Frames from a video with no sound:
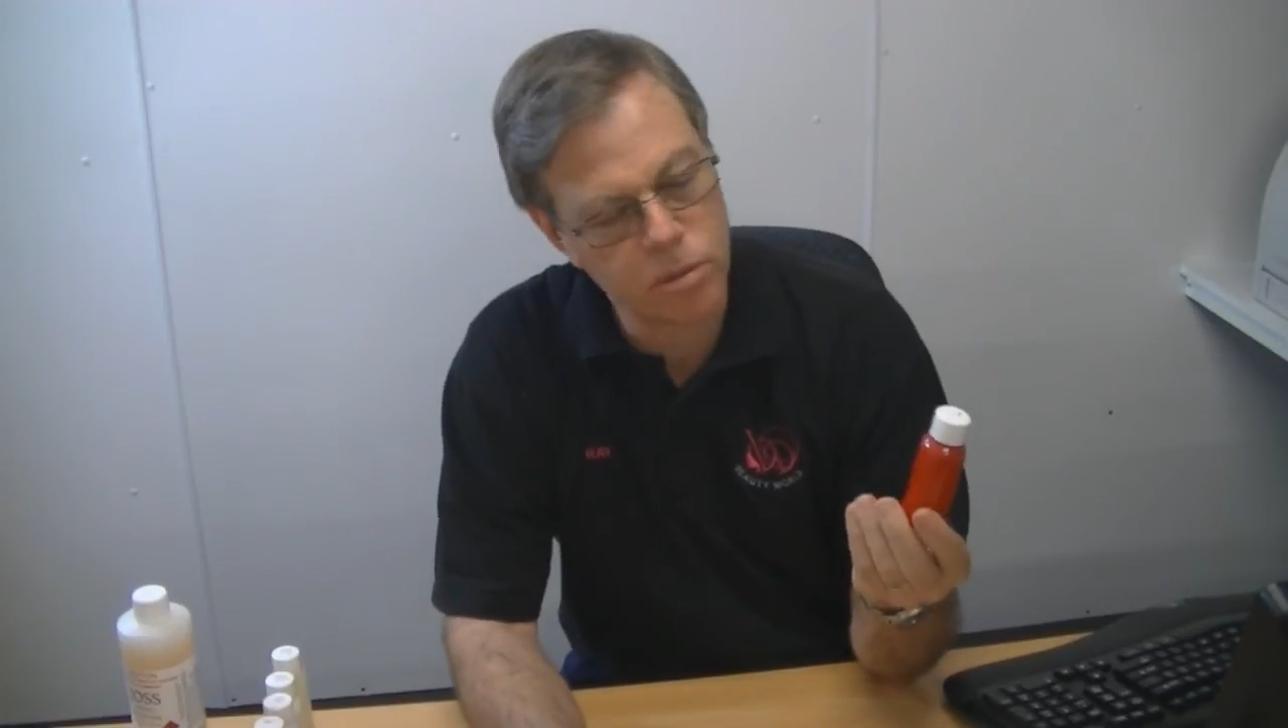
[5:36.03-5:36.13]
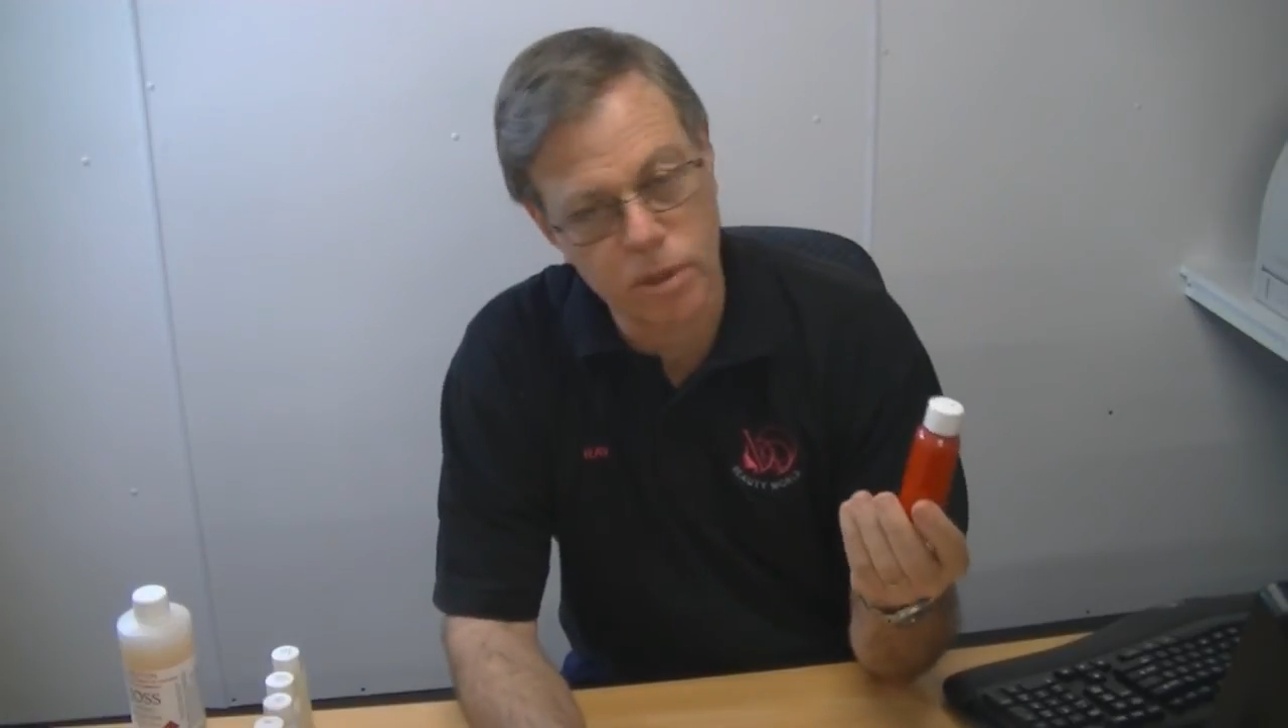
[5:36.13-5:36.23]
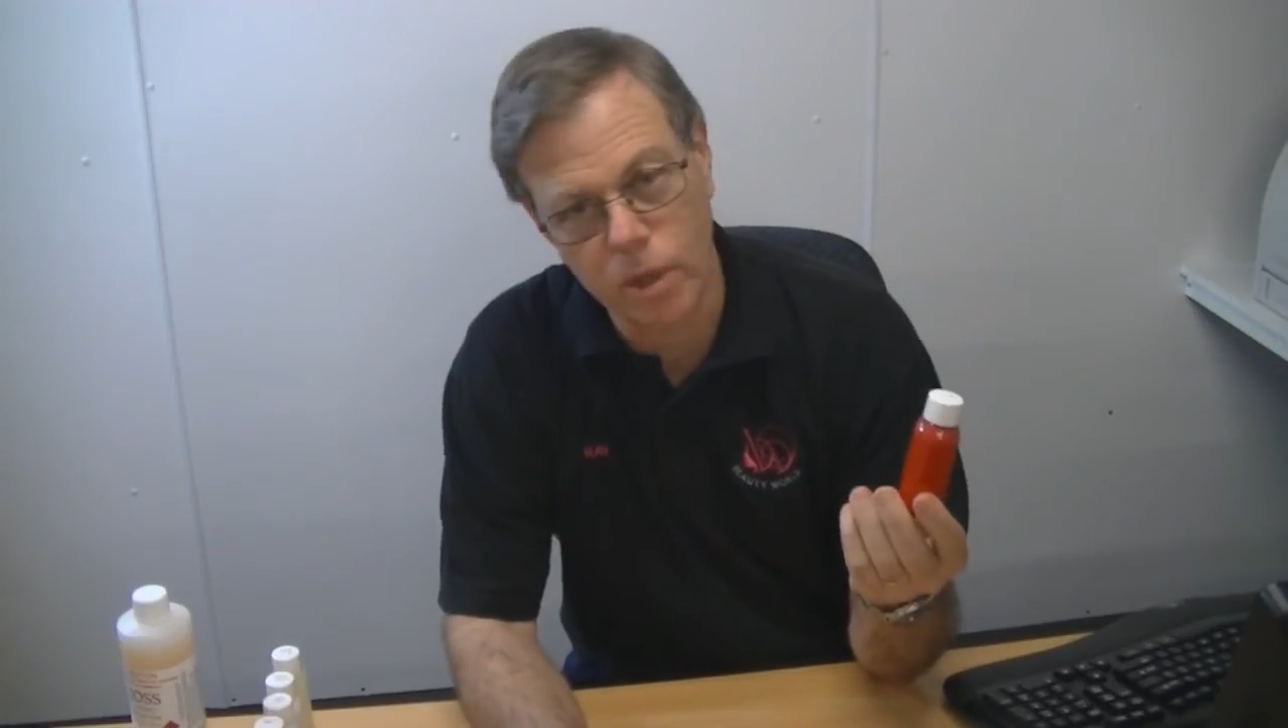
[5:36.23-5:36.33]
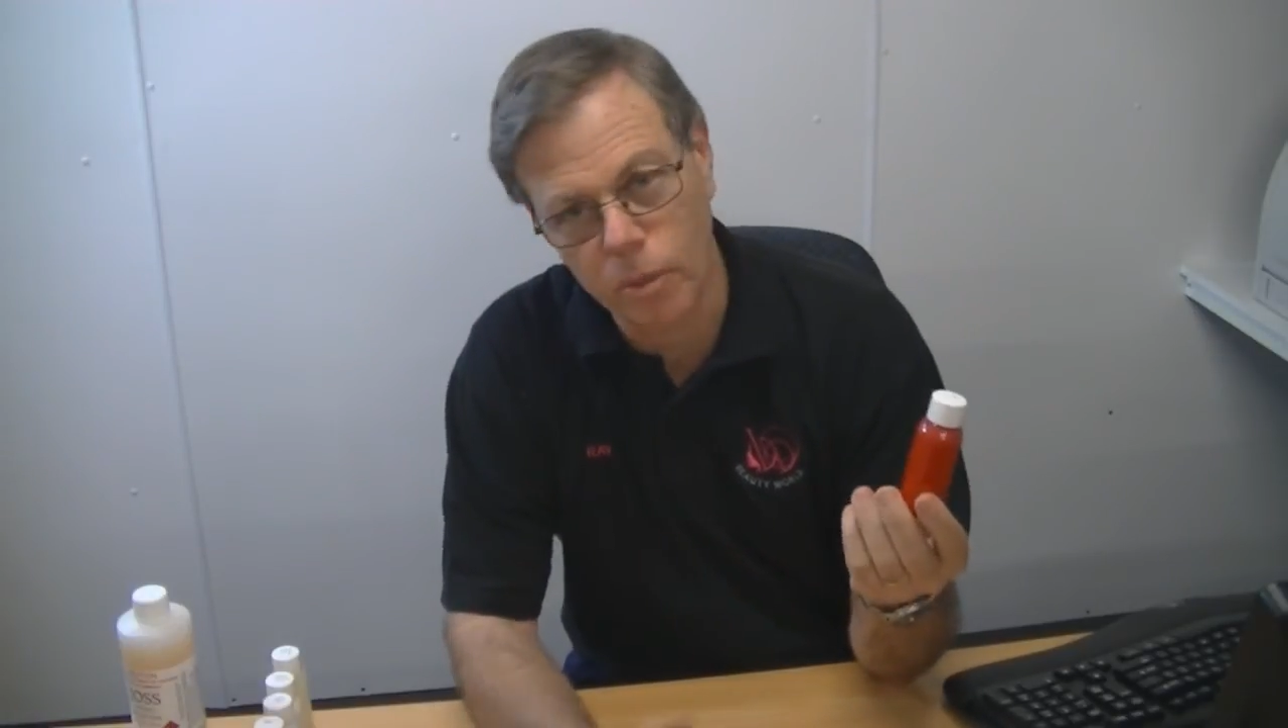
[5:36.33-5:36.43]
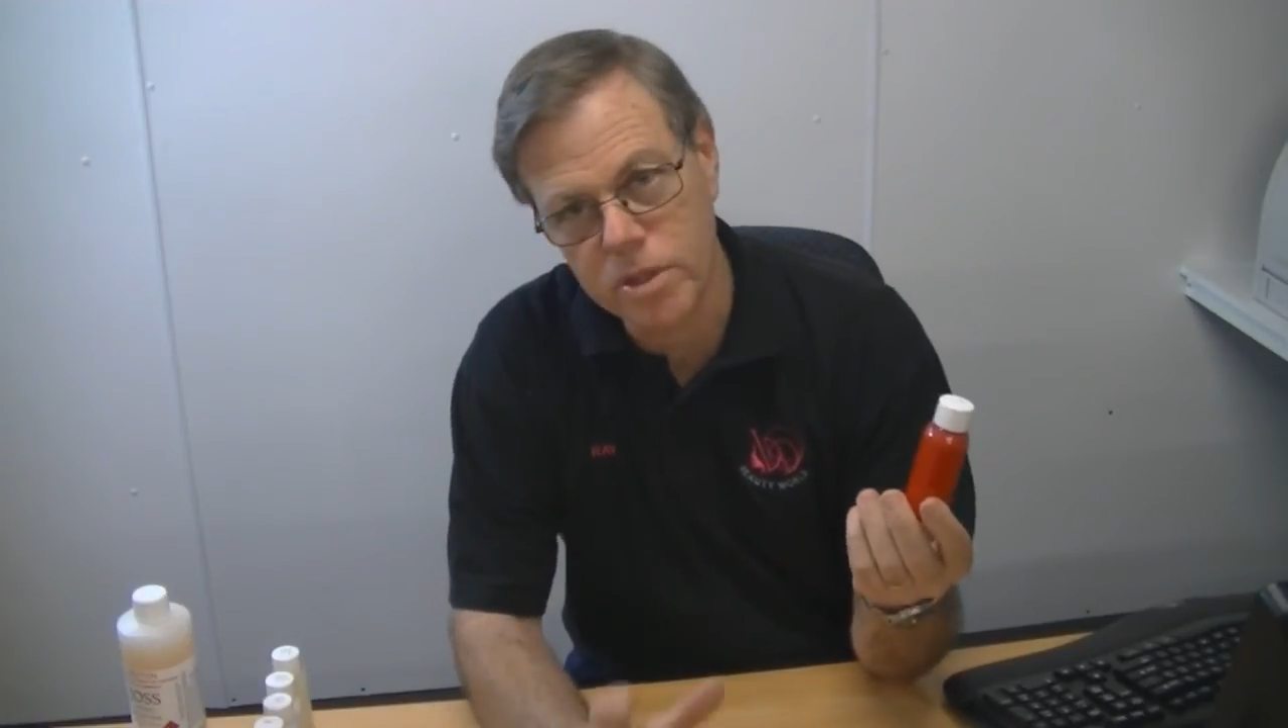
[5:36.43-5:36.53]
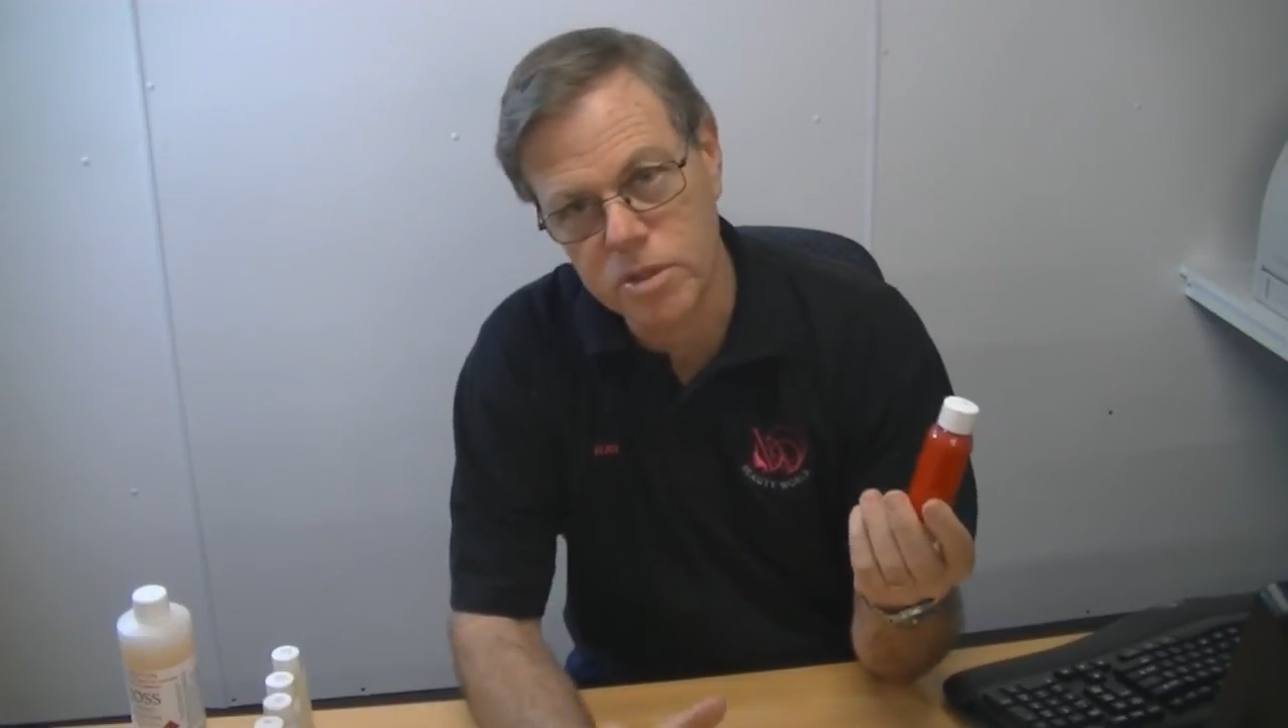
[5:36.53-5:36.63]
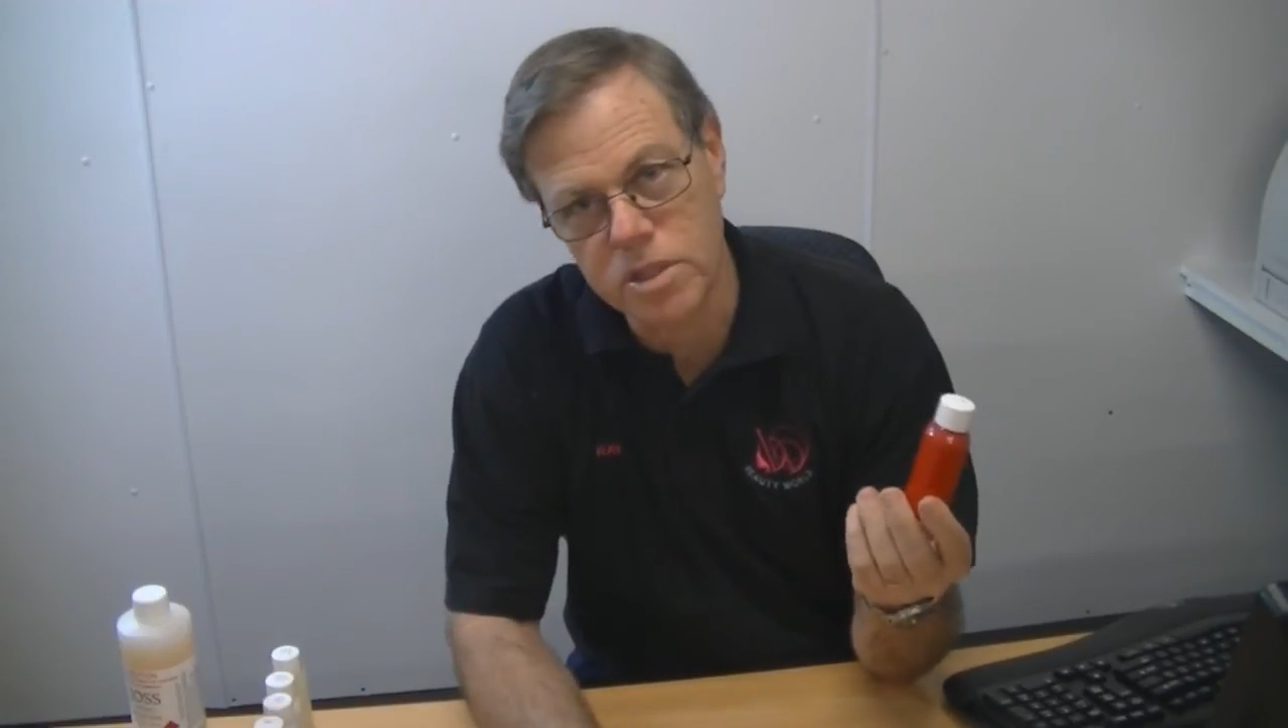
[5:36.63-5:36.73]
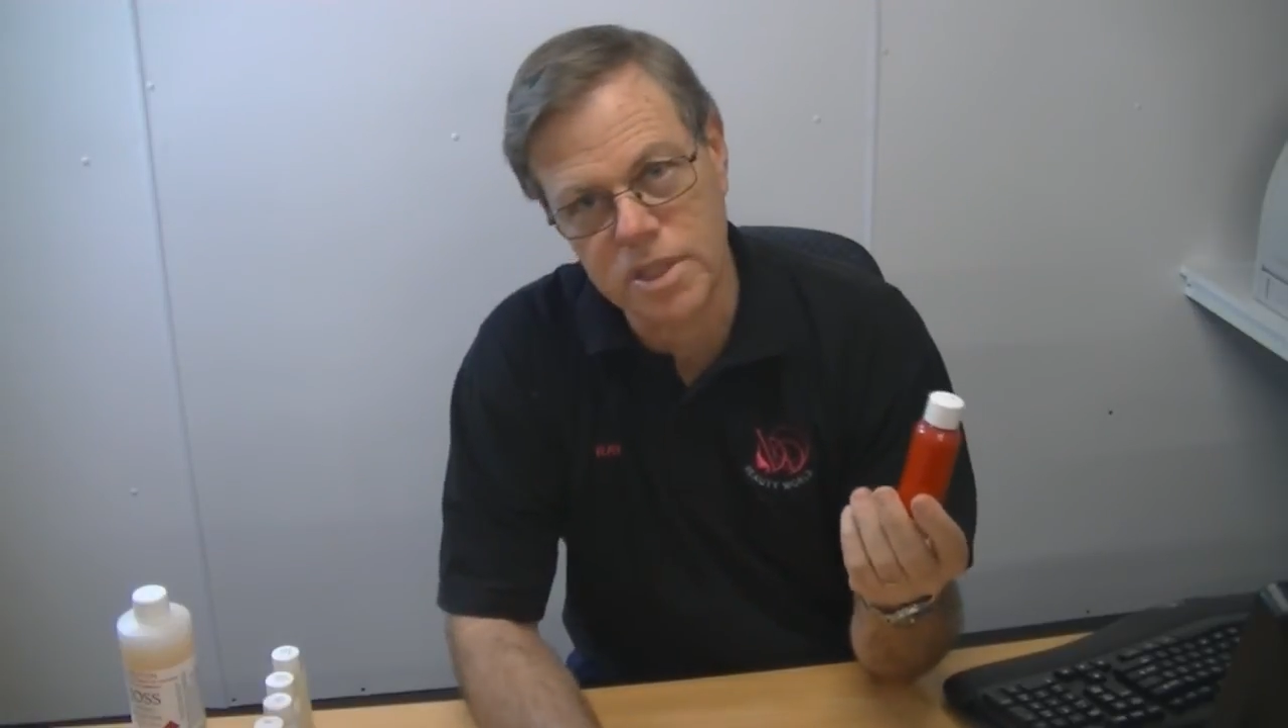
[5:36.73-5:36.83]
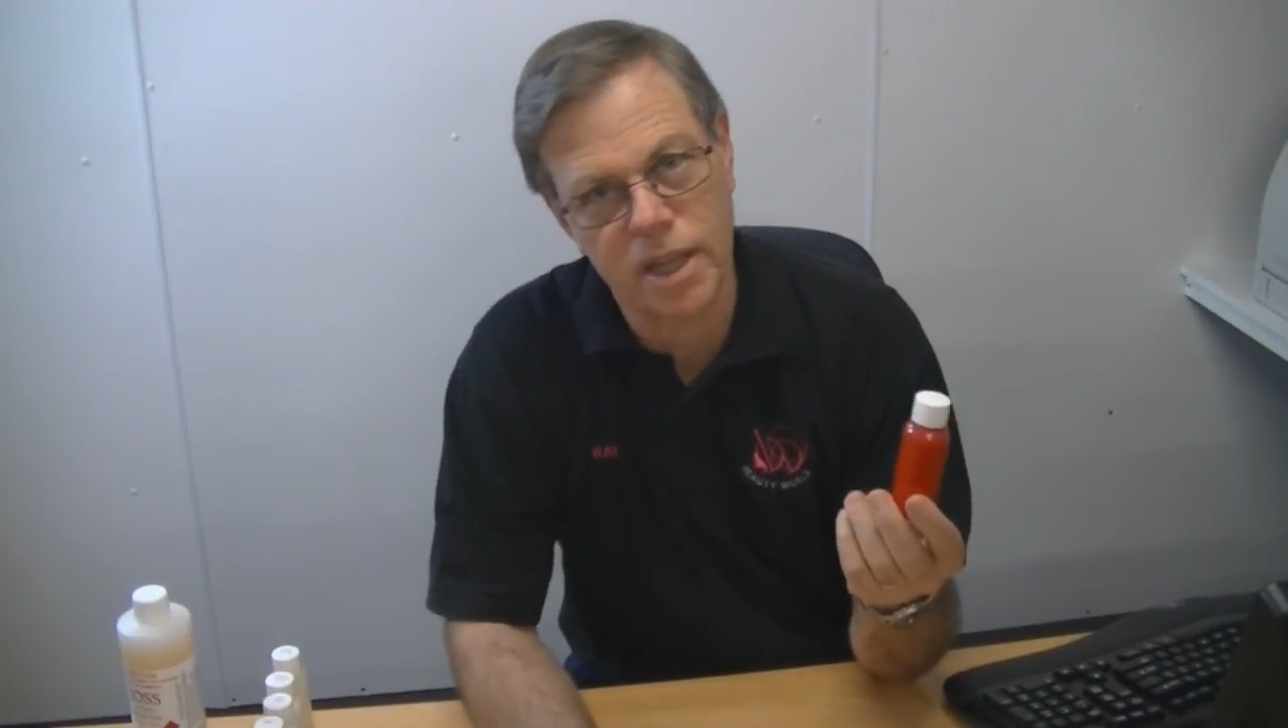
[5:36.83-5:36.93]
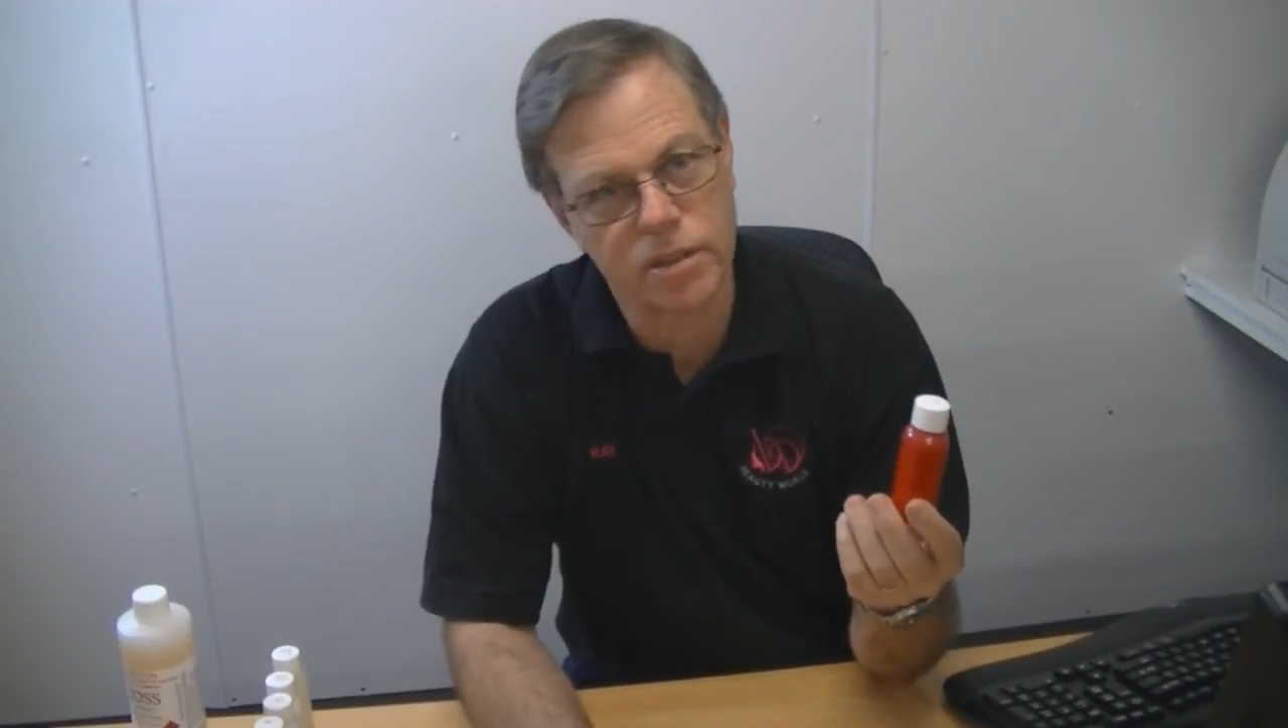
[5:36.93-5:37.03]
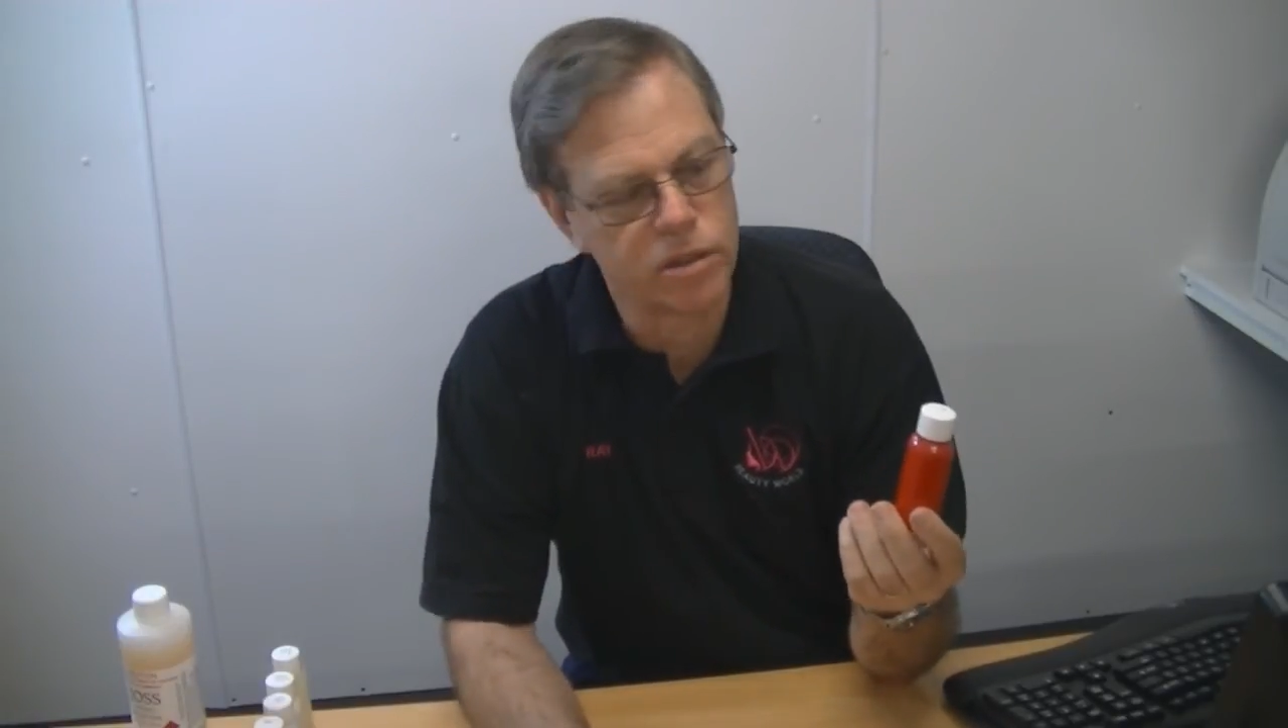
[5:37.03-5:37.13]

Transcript: although once you start